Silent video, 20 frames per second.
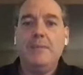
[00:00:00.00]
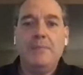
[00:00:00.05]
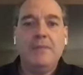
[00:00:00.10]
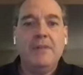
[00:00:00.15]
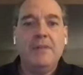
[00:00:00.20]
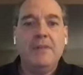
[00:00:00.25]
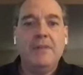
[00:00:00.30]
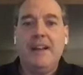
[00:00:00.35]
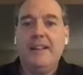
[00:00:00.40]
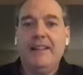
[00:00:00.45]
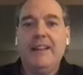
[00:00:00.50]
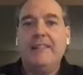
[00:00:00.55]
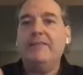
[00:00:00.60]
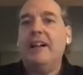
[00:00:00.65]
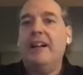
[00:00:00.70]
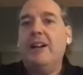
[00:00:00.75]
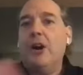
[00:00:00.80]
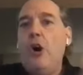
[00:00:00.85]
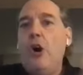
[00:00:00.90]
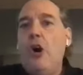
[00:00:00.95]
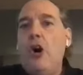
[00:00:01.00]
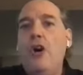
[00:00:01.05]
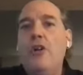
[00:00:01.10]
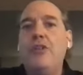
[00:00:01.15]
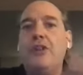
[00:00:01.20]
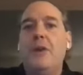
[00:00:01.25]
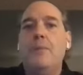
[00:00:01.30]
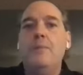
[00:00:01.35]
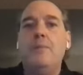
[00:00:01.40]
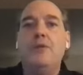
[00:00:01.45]
Like all
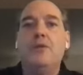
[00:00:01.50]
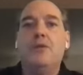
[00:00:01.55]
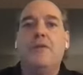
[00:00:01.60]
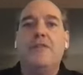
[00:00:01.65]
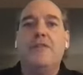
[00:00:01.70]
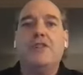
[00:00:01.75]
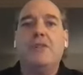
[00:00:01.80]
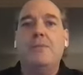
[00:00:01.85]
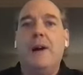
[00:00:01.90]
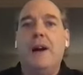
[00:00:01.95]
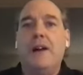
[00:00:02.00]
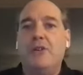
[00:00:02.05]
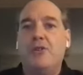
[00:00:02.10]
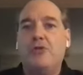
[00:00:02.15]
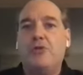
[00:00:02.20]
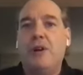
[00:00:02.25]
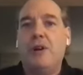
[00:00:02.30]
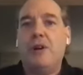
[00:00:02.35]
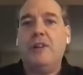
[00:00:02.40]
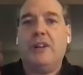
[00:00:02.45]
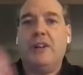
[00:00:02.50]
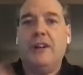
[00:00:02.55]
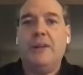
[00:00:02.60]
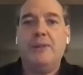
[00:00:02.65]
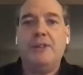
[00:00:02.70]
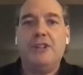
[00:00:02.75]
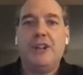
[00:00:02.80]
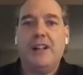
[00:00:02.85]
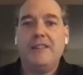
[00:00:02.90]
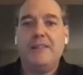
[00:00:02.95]
the computer vision models trained on
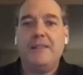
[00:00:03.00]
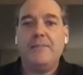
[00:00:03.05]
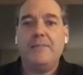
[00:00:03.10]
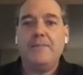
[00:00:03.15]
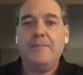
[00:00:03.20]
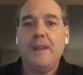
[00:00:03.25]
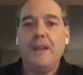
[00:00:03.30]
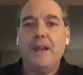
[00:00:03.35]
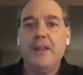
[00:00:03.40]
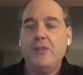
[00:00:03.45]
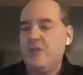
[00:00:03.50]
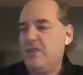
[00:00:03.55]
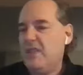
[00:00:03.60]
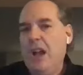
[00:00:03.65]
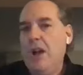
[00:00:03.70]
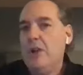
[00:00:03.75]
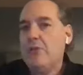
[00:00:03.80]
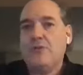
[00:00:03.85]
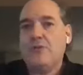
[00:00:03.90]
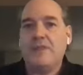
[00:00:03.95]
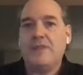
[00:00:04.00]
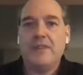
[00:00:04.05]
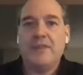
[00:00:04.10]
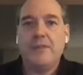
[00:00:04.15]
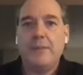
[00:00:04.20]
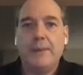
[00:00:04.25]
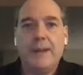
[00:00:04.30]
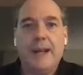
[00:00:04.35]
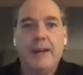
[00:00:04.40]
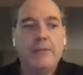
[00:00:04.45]
ImageNet. There's hundreds of
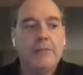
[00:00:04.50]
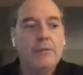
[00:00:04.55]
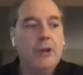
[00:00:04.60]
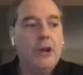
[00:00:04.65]
them now.